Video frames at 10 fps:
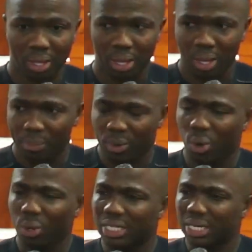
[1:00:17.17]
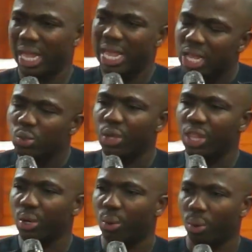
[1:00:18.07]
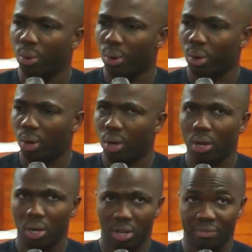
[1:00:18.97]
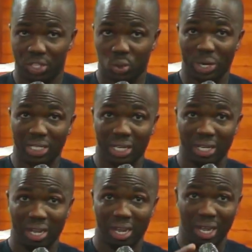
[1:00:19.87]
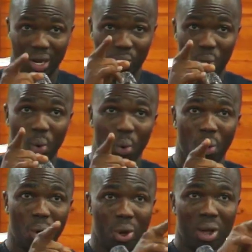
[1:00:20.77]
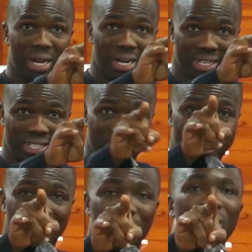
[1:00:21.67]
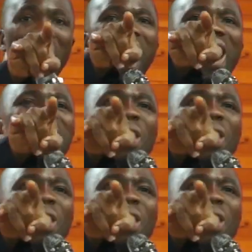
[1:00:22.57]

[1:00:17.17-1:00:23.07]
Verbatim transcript: Because he said he is with you. The verse 20. Lo, teach them. I am